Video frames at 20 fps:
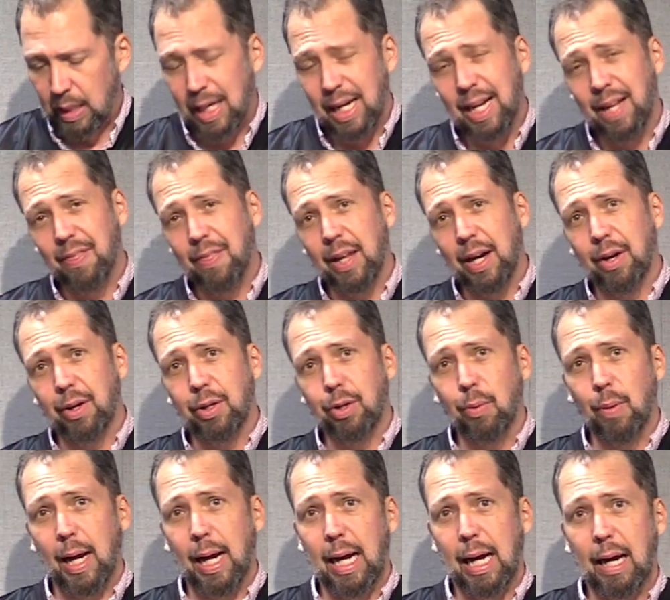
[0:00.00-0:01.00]
And there
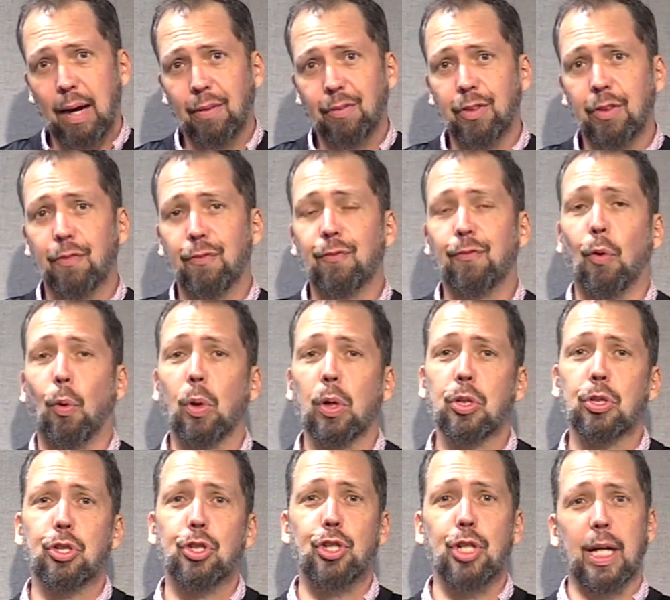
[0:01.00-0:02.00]
you have the
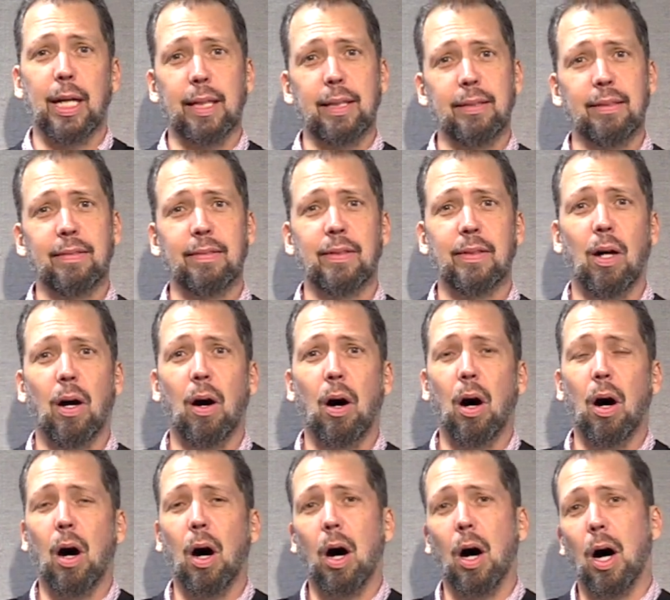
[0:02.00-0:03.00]
Fords Gin
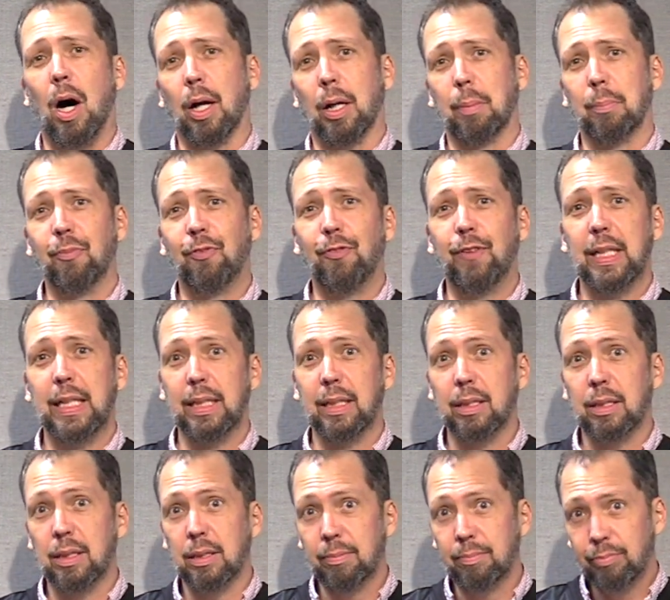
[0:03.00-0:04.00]
Autumn
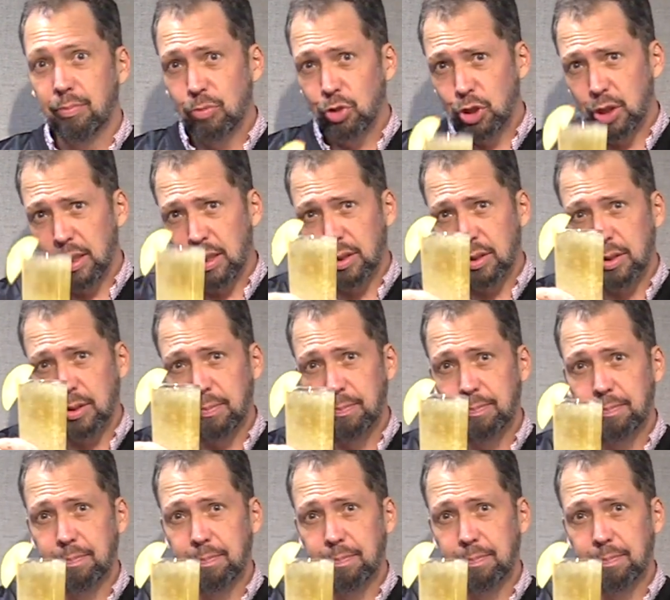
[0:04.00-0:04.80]
Fizz. Cheers.